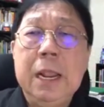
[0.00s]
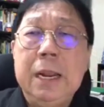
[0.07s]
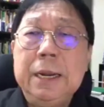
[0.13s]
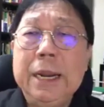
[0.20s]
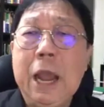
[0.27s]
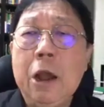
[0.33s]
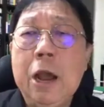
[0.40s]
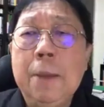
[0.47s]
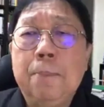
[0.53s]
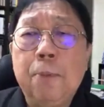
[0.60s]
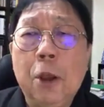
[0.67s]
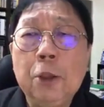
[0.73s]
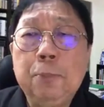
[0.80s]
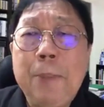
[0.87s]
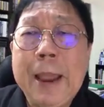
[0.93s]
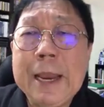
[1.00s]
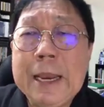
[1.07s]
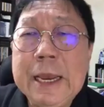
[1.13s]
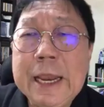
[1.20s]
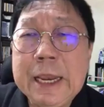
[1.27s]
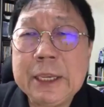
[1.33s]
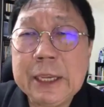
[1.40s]
Now, a prospect
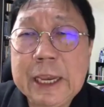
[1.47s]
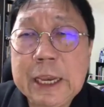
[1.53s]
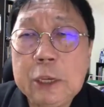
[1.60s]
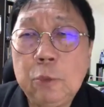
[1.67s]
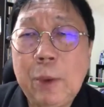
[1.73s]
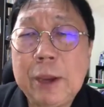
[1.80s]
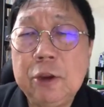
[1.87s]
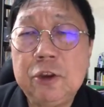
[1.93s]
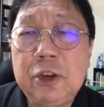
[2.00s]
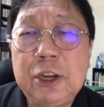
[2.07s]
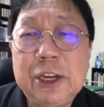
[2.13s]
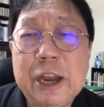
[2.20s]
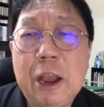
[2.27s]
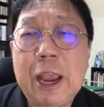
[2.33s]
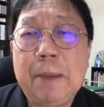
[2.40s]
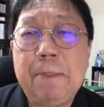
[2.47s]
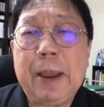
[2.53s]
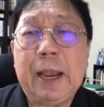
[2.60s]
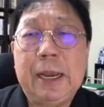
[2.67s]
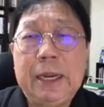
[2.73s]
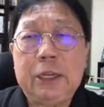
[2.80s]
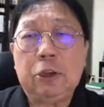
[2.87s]
list is when you sit down and
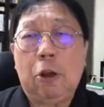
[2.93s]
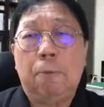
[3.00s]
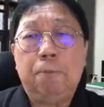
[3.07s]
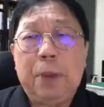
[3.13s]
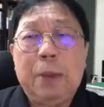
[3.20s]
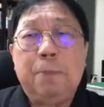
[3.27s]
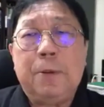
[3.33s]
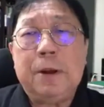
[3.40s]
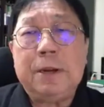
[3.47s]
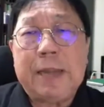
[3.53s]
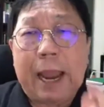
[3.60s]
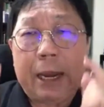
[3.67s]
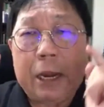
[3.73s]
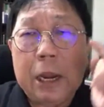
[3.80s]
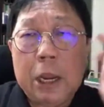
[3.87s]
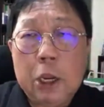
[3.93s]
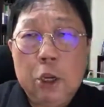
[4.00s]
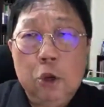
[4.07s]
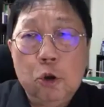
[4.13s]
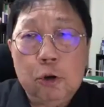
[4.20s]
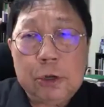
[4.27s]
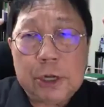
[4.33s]
make a list of people that
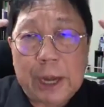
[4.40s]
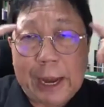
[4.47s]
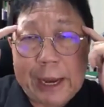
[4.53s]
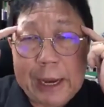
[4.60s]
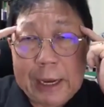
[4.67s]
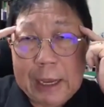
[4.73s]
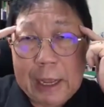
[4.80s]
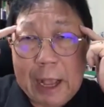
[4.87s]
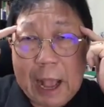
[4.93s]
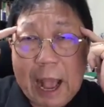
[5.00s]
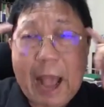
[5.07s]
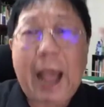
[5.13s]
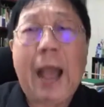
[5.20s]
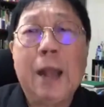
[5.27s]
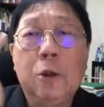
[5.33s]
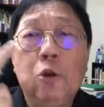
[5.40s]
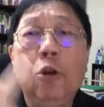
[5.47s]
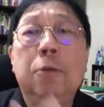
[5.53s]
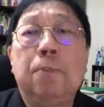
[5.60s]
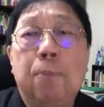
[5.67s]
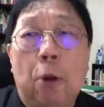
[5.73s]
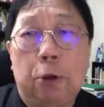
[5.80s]
you think are
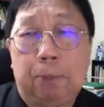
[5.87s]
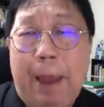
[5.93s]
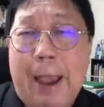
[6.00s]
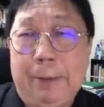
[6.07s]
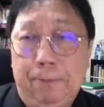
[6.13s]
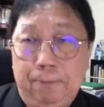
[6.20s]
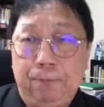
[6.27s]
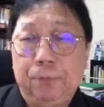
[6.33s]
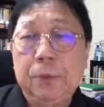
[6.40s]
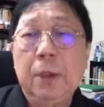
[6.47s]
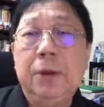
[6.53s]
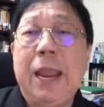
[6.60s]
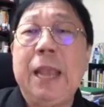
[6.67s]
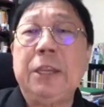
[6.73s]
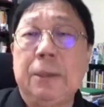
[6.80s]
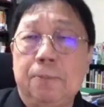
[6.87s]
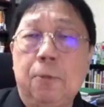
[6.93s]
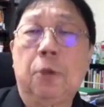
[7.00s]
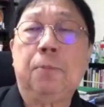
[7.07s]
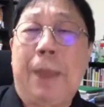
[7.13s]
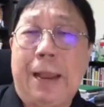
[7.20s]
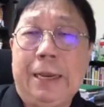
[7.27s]
good prospects. That is a
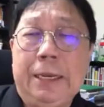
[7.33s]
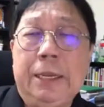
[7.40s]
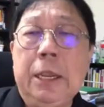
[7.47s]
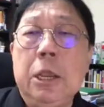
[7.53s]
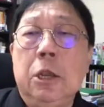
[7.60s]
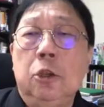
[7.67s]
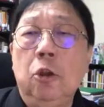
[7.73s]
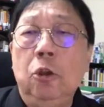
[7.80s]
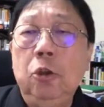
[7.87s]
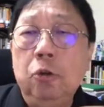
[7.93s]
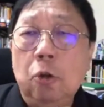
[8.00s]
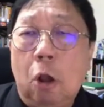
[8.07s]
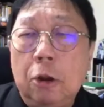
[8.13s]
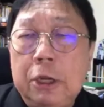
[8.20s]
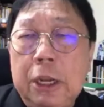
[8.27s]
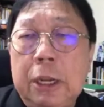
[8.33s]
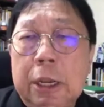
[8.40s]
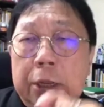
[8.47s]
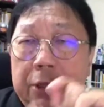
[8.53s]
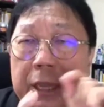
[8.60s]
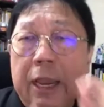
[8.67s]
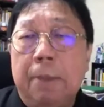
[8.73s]
prospect list. So you only
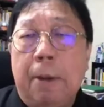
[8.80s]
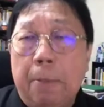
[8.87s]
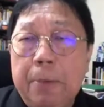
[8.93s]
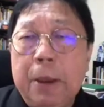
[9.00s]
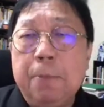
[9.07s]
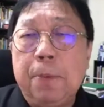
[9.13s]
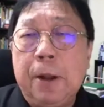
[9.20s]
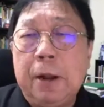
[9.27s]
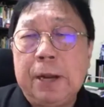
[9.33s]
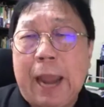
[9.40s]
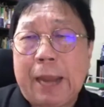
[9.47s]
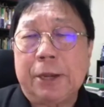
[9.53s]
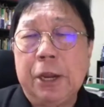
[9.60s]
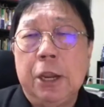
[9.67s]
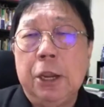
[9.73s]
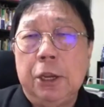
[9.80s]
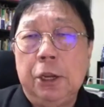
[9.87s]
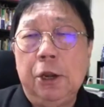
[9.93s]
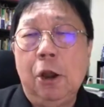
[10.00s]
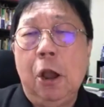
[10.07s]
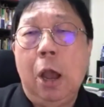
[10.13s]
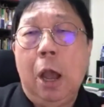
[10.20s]
think about people that
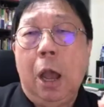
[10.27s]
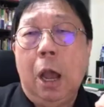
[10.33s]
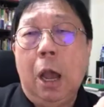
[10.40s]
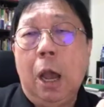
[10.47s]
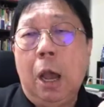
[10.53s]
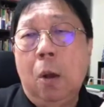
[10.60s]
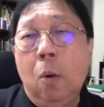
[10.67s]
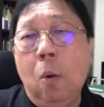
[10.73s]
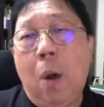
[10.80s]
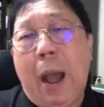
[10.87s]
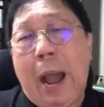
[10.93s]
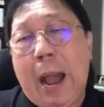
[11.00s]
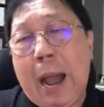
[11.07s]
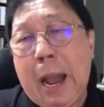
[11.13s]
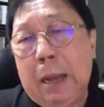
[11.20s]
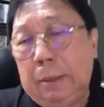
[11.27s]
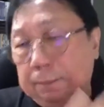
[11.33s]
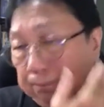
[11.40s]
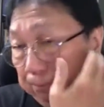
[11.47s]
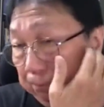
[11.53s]
who are